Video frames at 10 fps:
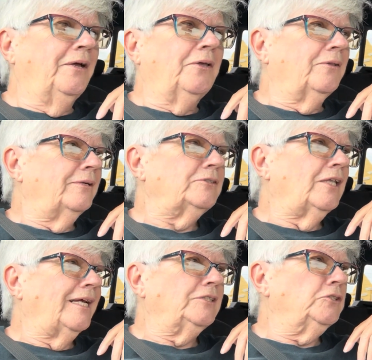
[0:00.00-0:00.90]
There's
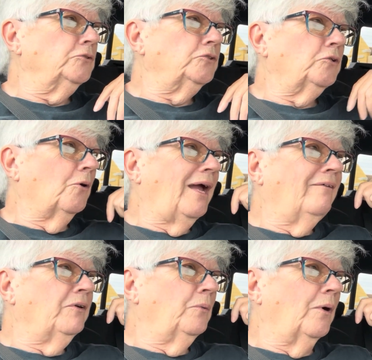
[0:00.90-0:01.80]
like a shoe store
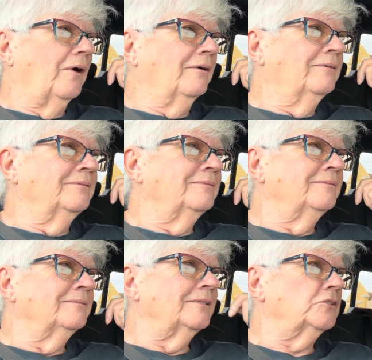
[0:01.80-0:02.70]
everywhere.
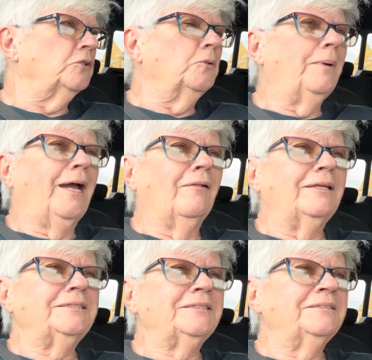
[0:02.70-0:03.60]
There's a New
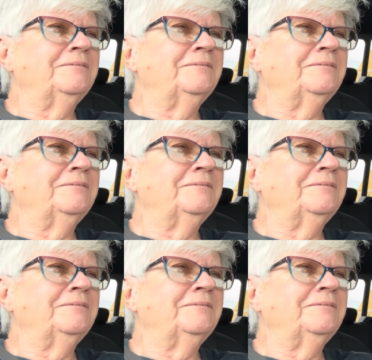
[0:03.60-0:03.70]
Balance